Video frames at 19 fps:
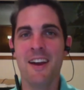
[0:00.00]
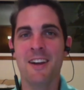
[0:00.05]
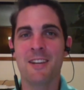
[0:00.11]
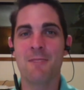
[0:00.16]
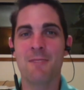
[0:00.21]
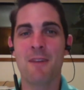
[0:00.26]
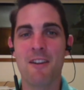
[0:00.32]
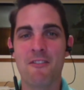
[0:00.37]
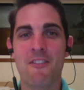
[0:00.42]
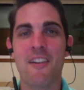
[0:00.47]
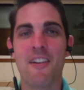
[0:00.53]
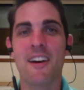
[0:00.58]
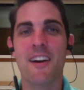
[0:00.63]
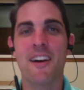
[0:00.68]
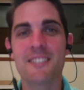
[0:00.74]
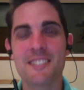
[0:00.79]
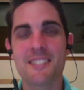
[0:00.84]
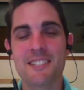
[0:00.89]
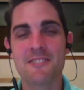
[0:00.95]
You might
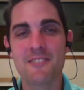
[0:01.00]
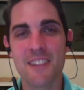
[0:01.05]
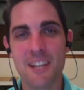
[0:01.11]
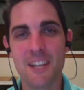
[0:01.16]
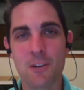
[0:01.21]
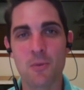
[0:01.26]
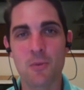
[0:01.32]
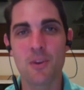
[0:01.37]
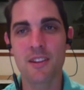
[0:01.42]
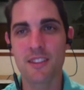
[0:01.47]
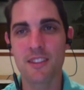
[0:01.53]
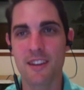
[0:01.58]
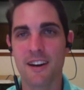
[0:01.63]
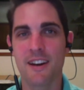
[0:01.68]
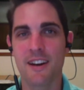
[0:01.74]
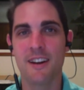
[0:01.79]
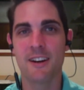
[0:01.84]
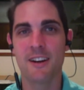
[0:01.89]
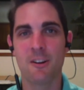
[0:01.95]
find stuff like with
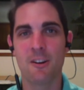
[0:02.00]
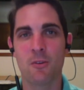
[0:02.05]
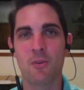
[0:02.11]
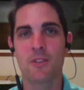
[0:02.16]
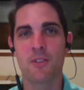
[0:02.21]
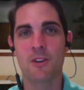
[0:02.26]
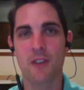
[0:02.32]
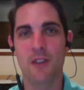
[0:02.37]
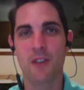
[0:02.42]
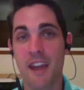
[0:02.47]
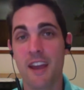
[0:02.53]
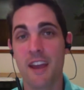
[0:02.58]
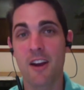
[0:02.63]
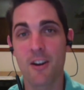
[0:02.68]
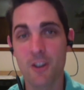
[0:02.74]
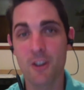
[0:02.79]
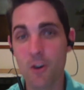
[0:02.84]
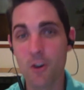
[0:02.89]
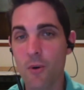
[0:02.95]
their
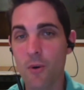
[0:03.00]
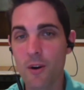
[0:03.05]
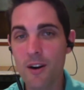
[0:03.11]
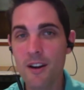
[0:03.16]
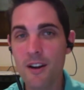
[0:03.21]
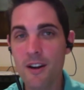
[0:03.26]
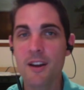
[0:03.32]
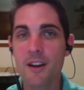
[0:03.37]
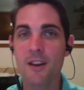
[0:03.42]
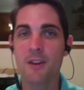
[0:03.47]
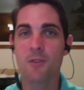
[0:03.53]
AR core,